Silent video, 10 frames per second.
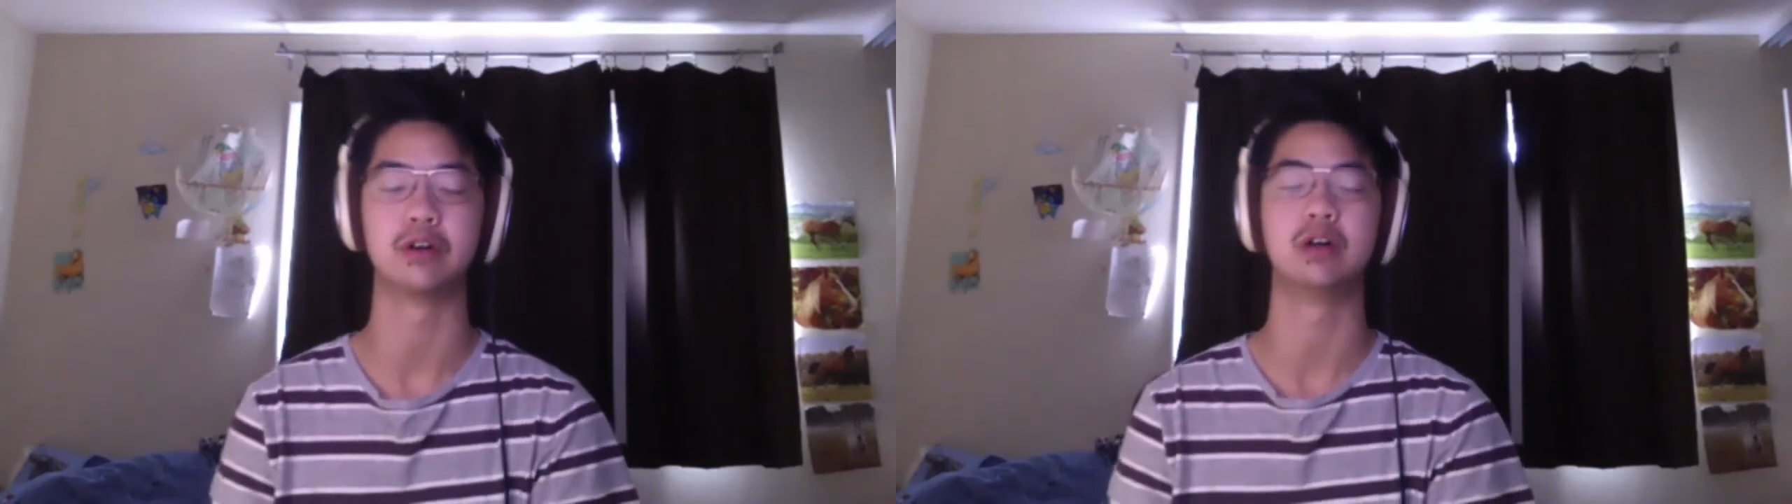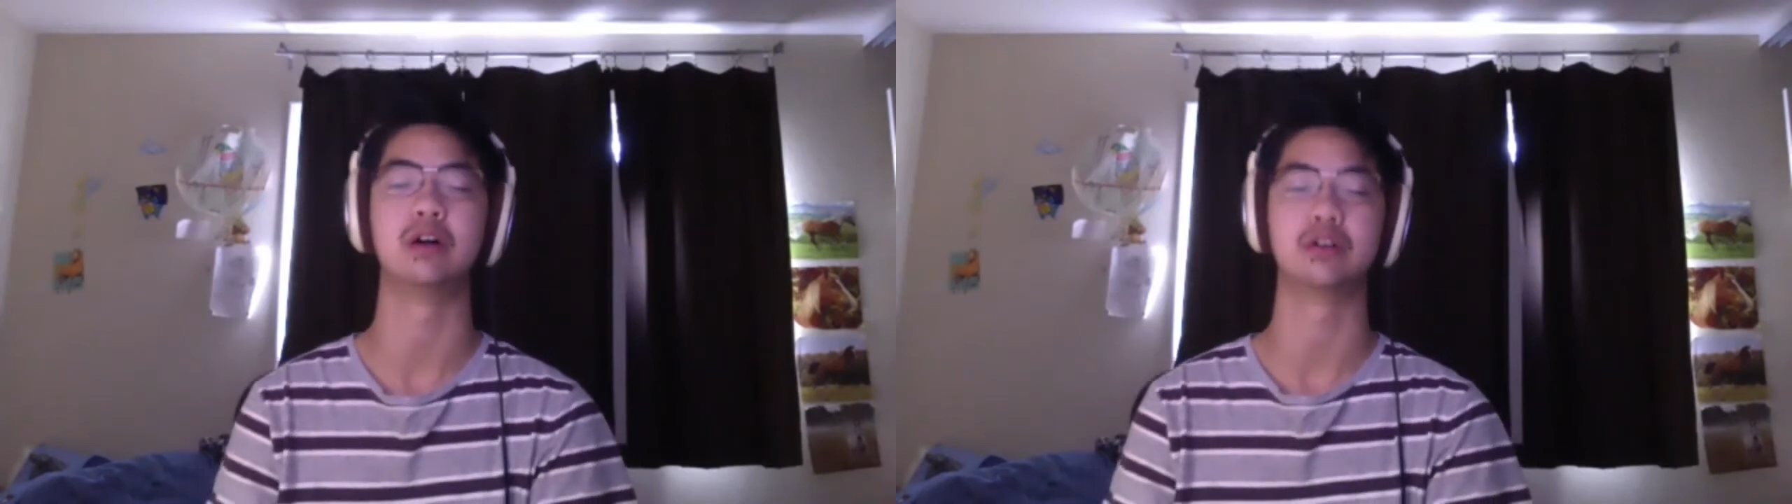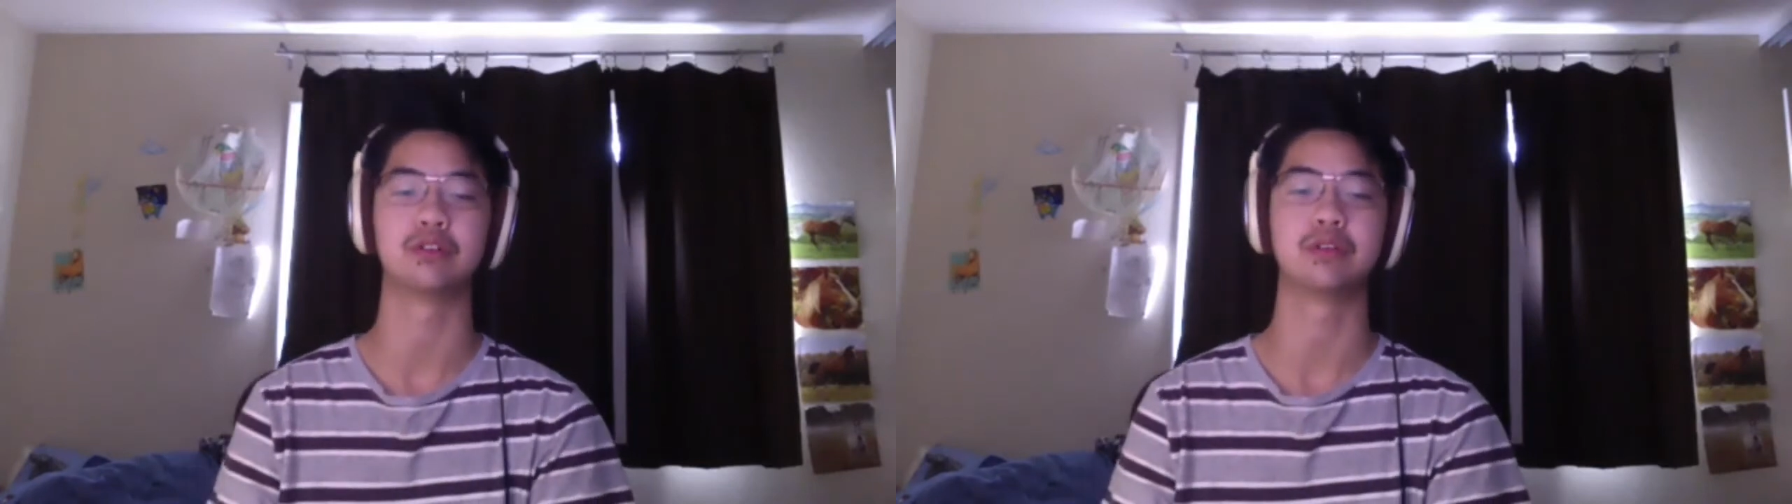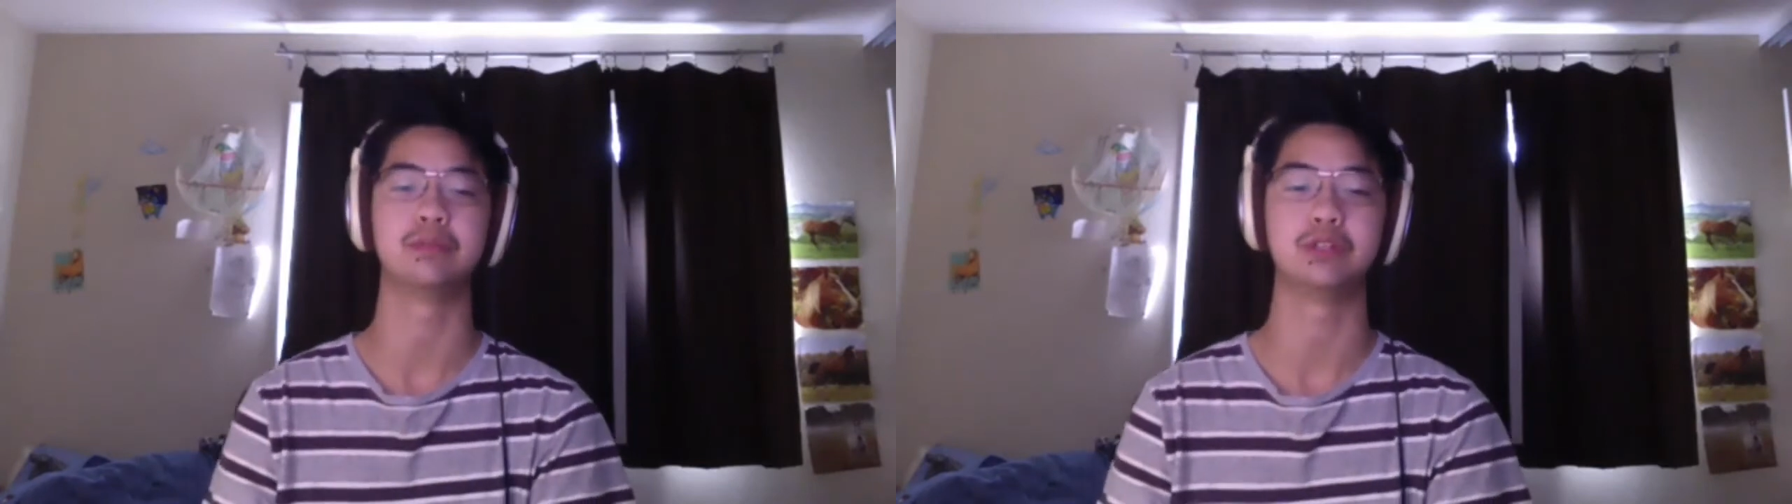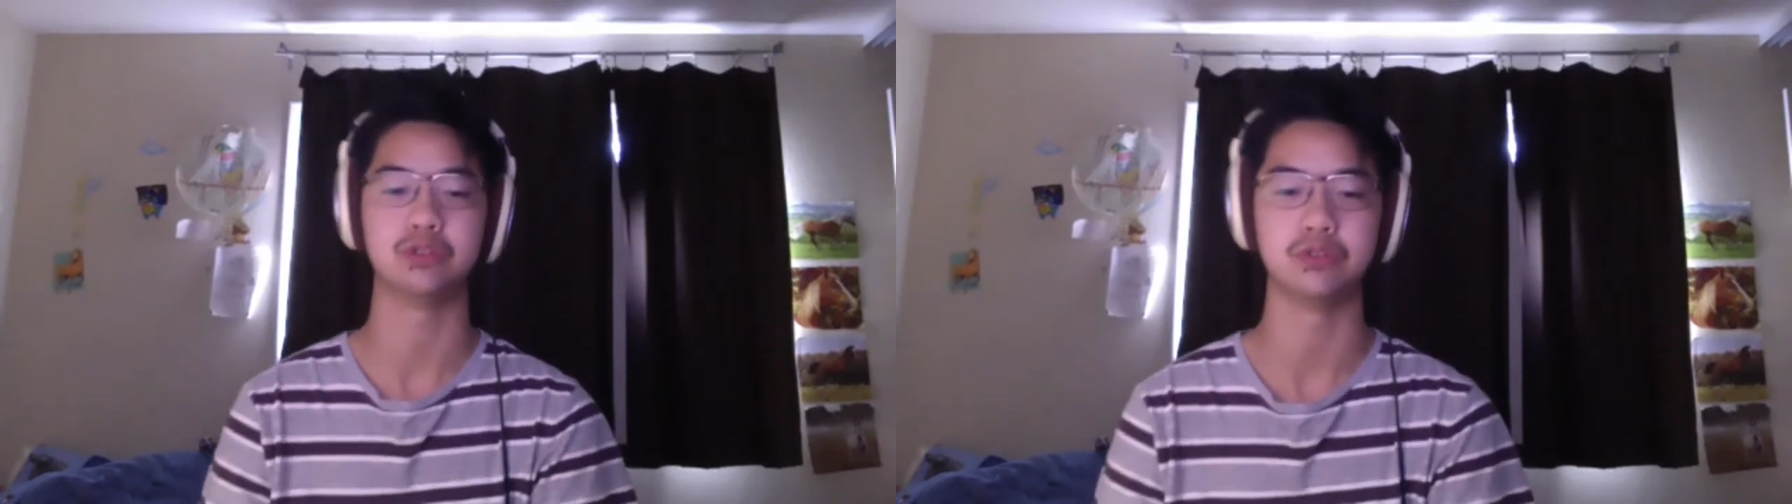algorithm
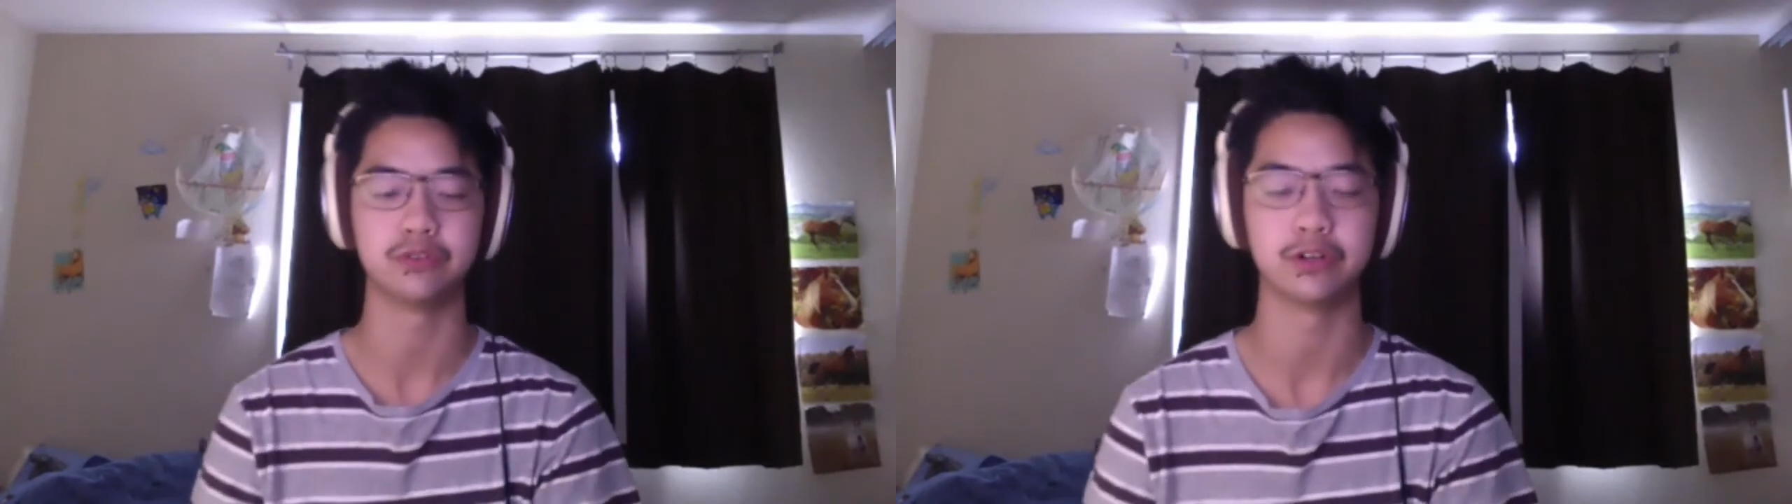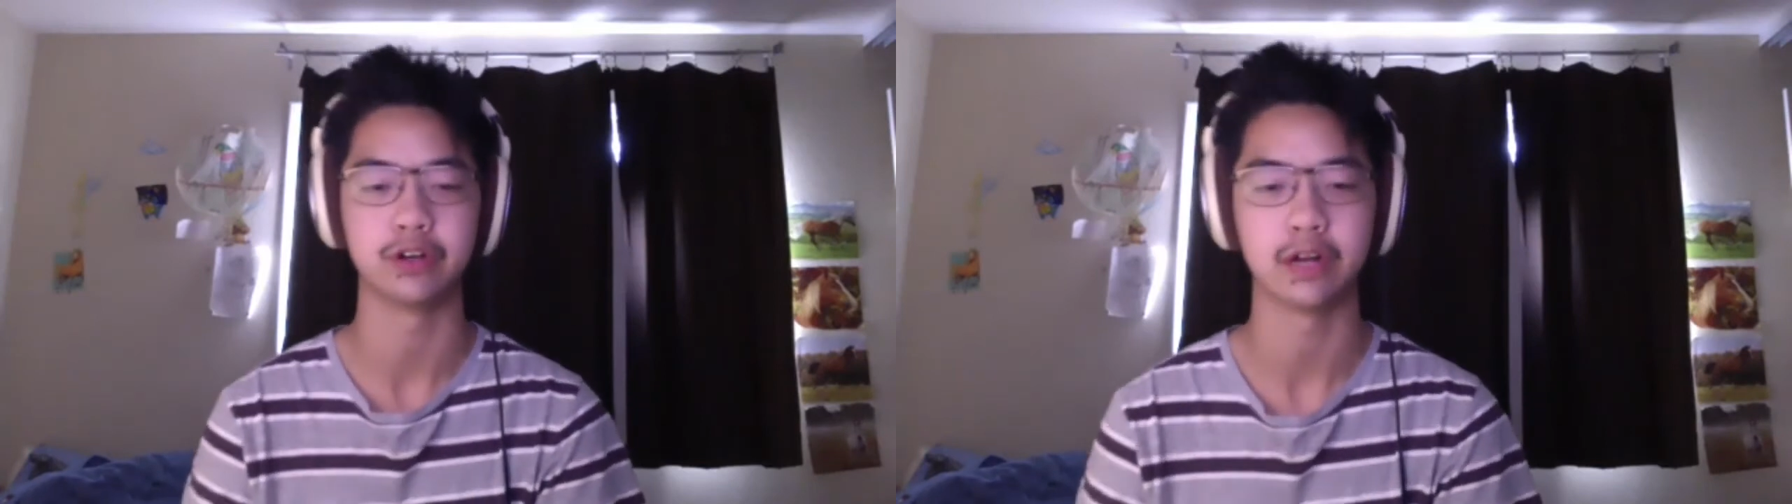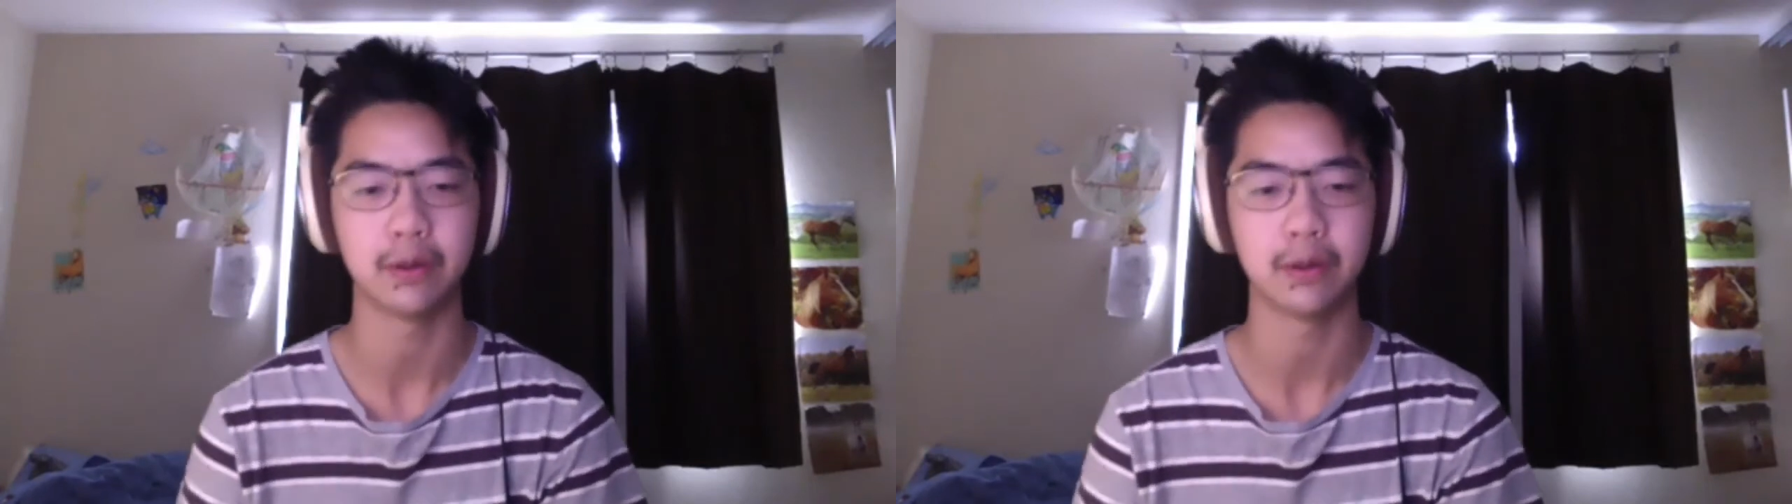to figure it out.